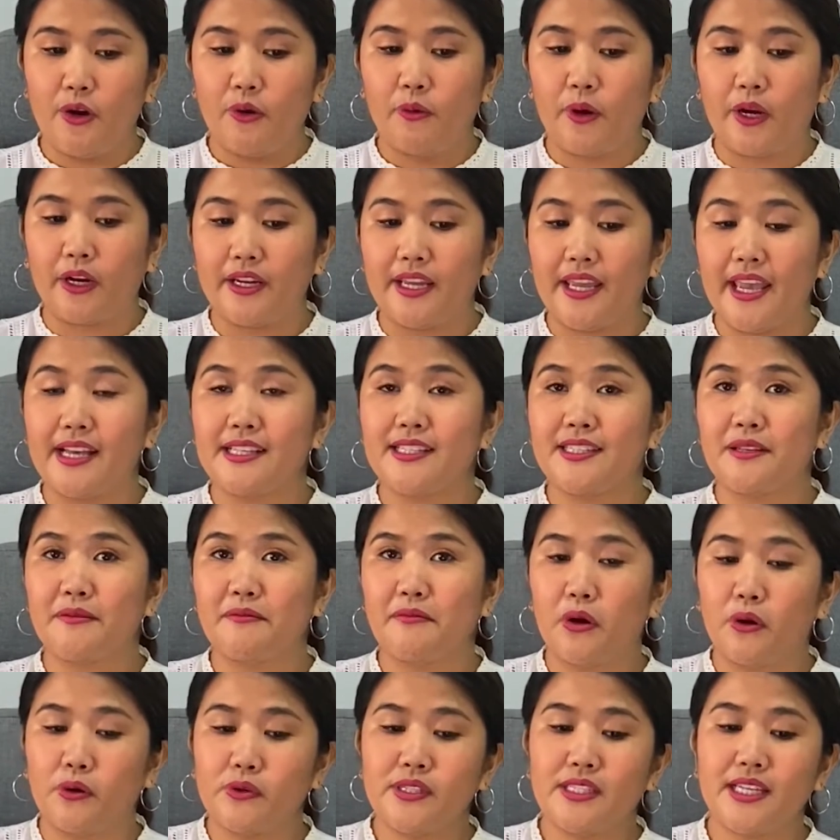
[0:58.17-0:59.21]
where he has the
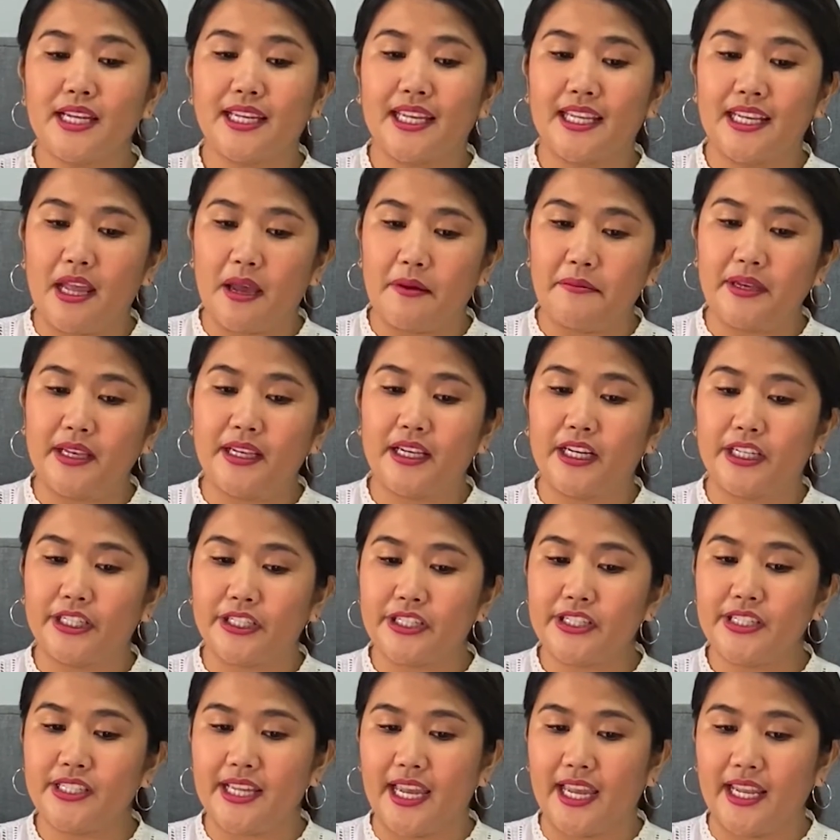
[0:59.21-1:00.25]
most academic
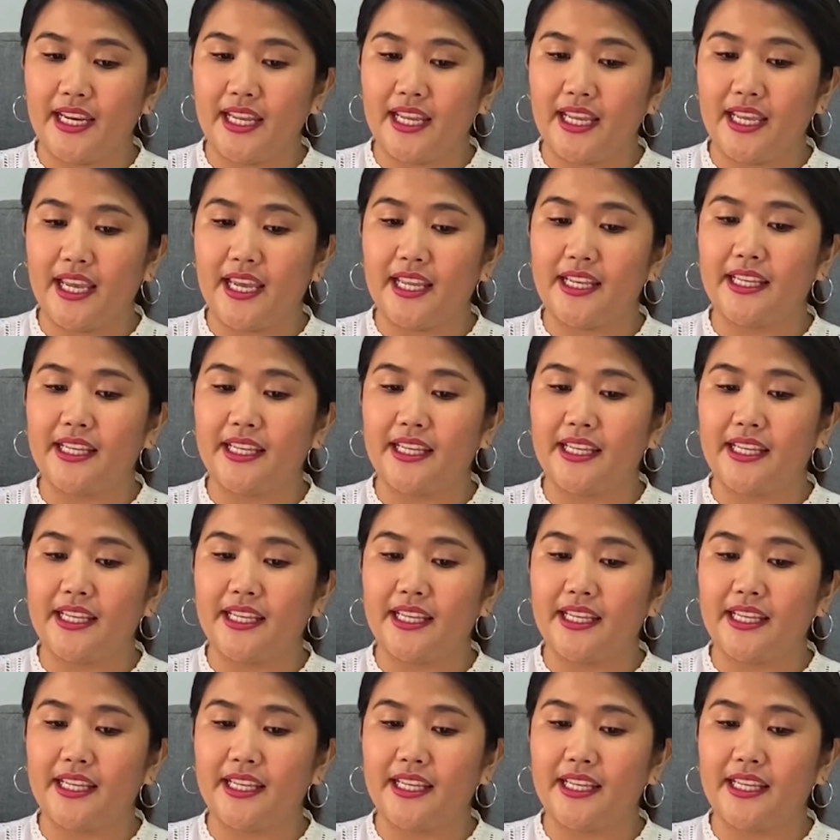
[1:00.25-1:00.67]
understanding